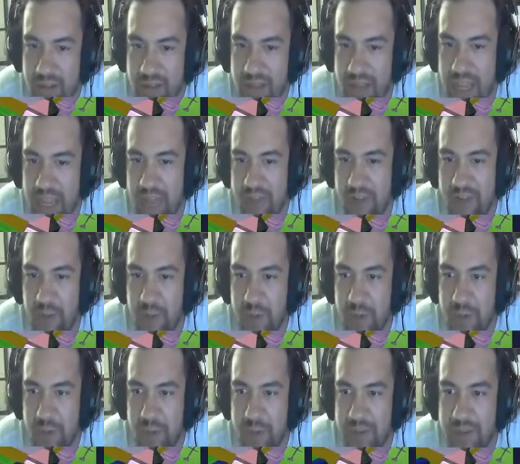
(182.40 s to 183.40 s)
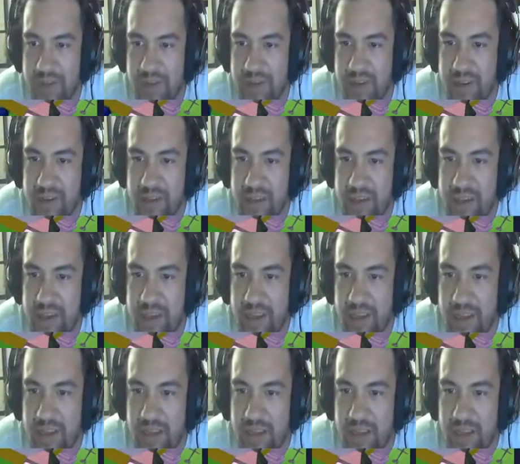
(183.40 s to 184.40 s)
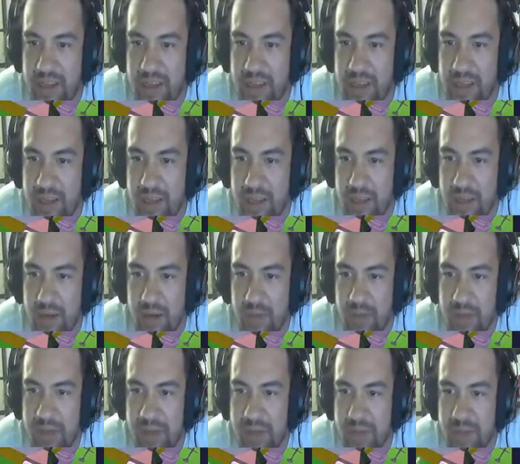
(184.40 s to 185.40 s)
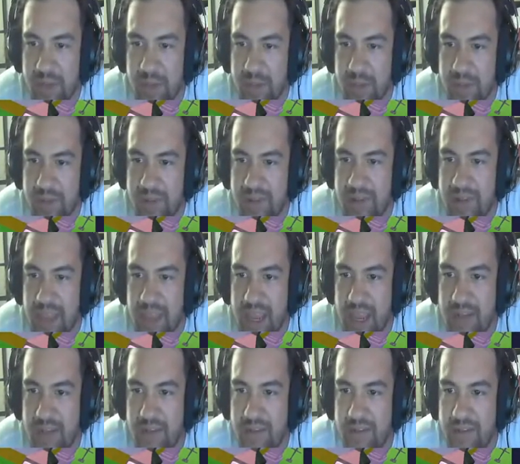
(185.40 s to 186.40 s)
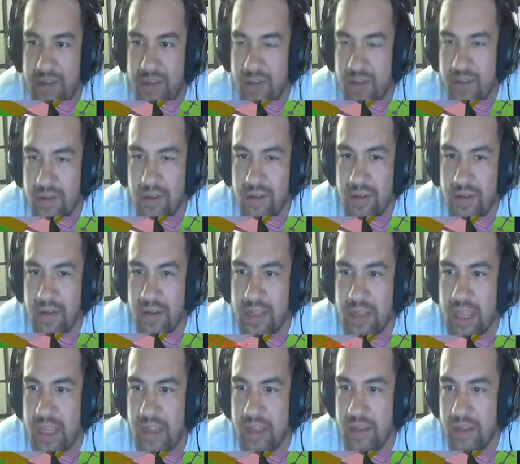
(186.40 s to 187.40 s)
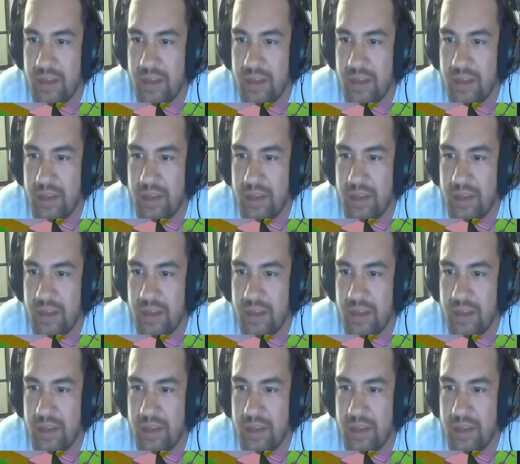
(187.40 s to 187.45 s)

Dance for me, puppets. I'll make my puppets dance. See that?